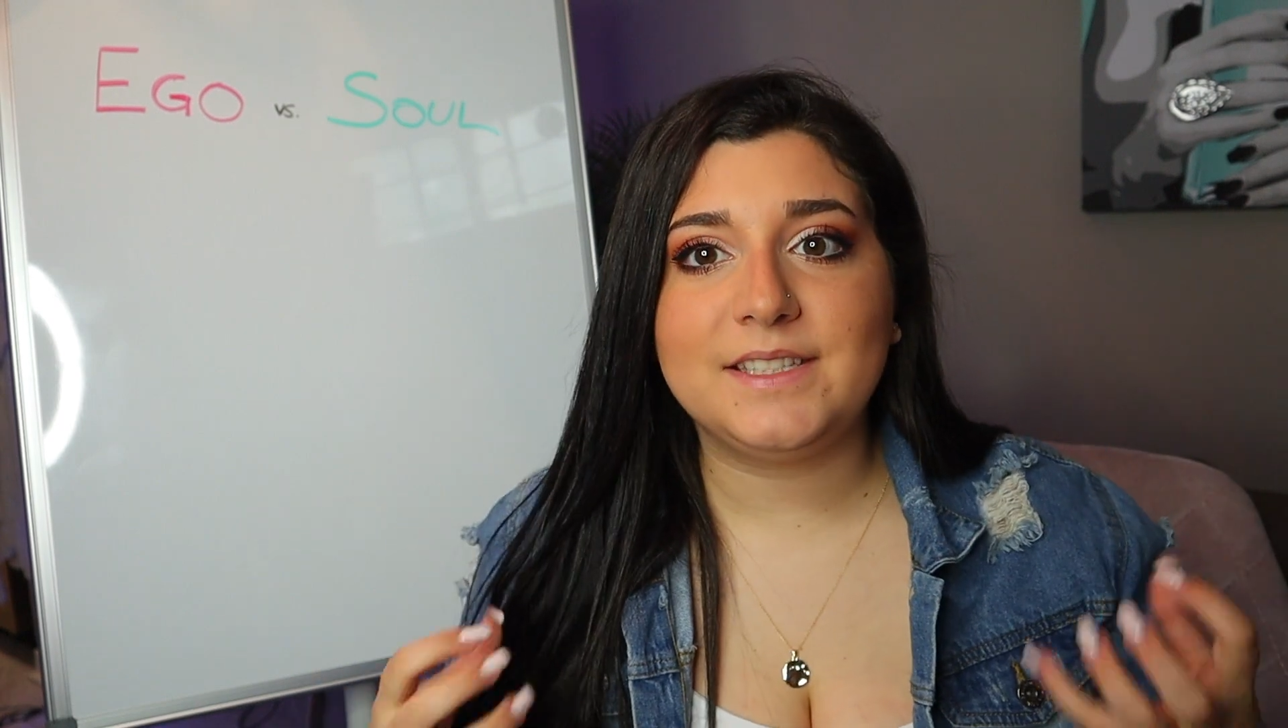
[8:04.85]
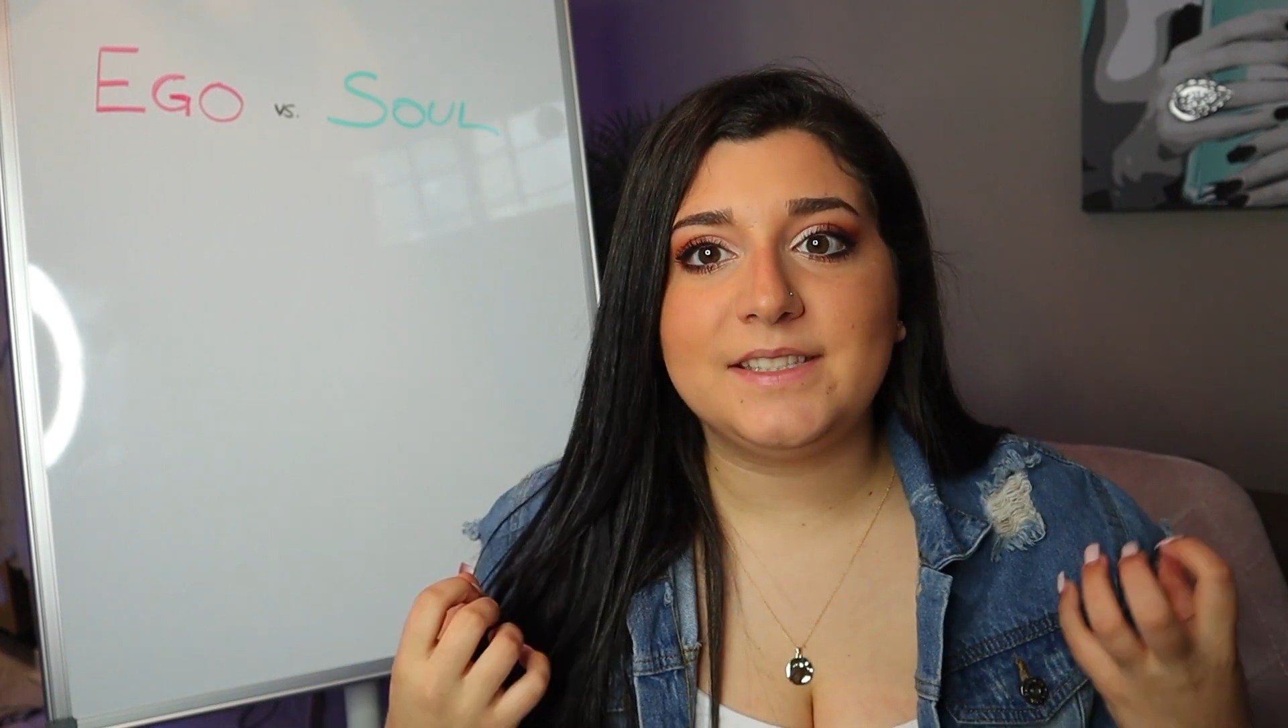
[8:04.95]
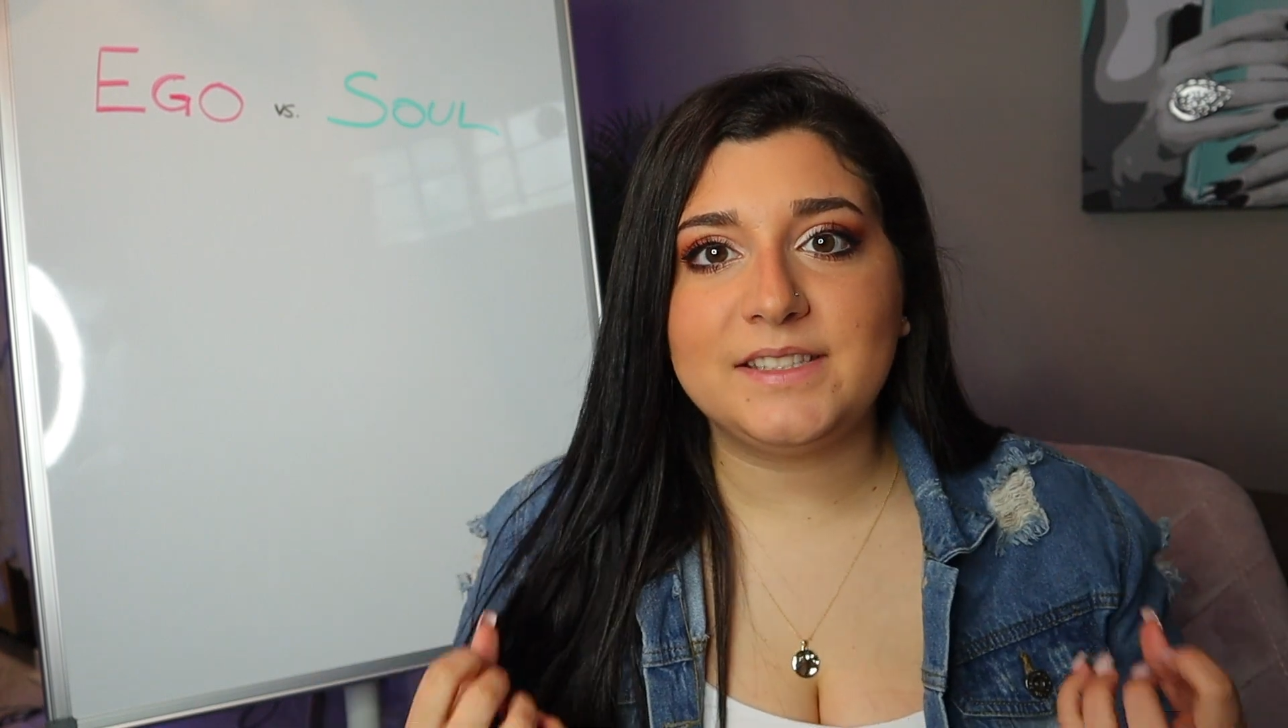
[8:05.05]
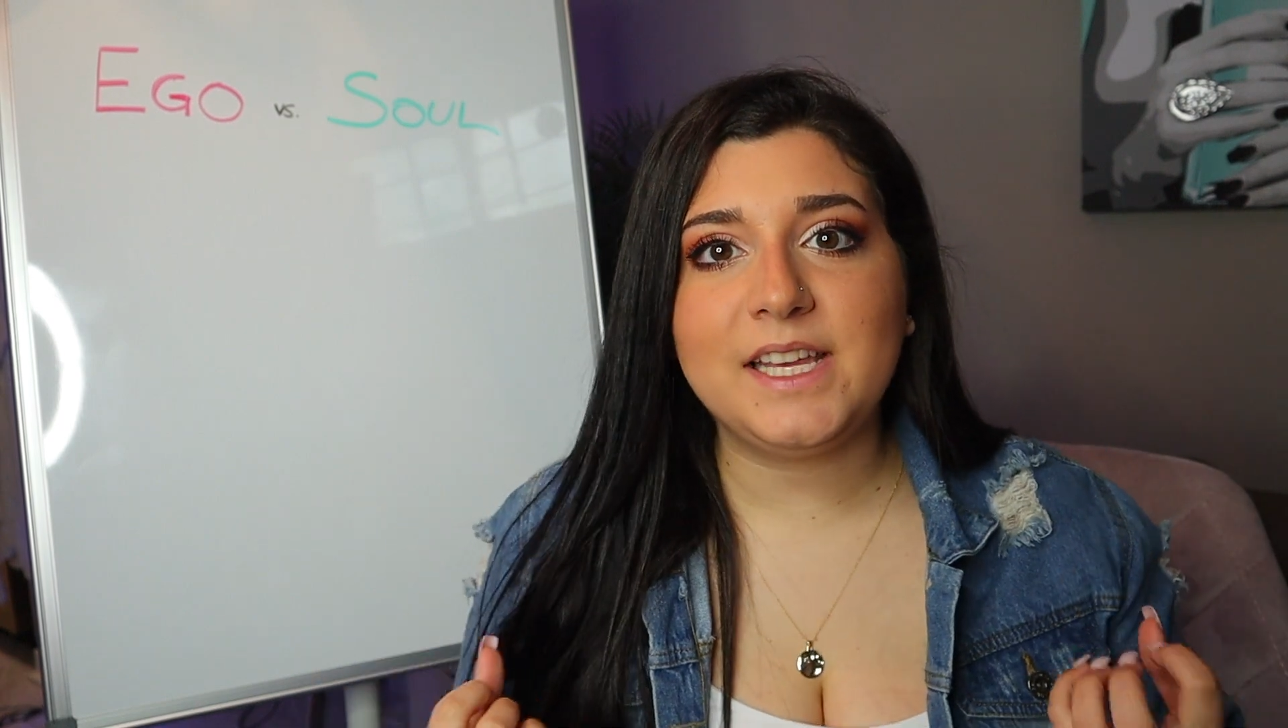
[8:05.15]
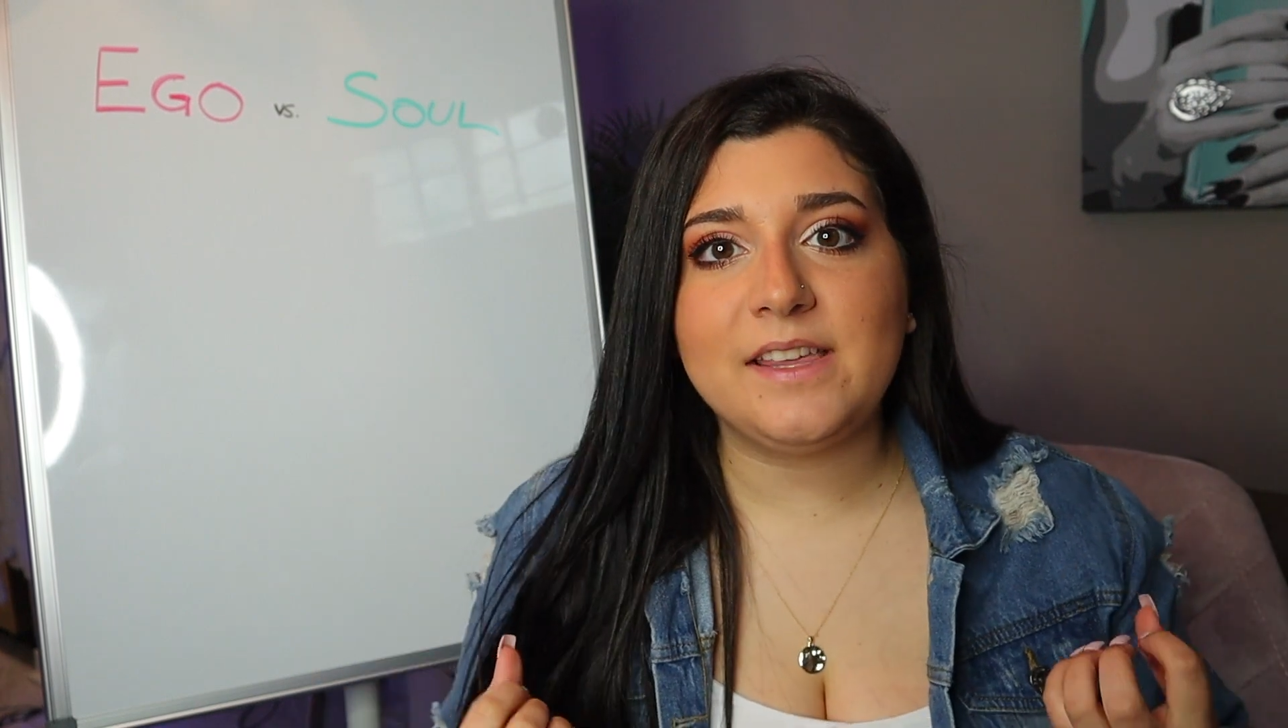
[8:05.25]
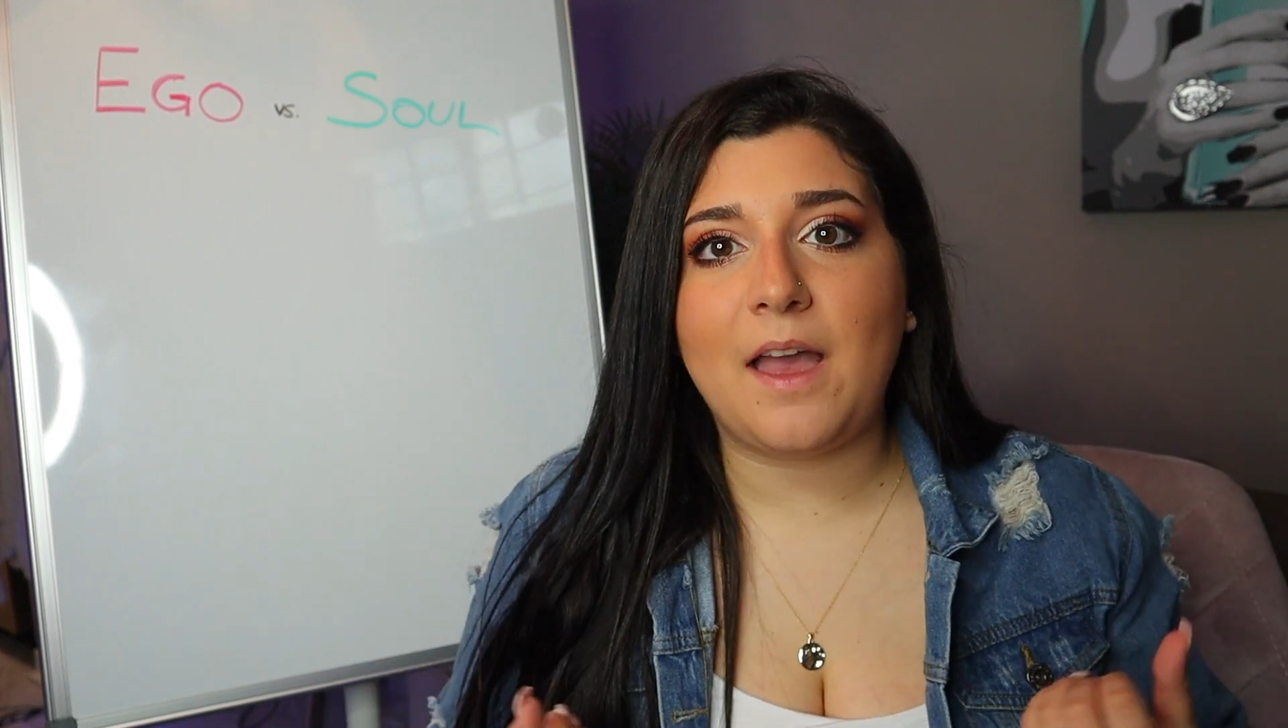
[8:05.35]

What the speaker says: to see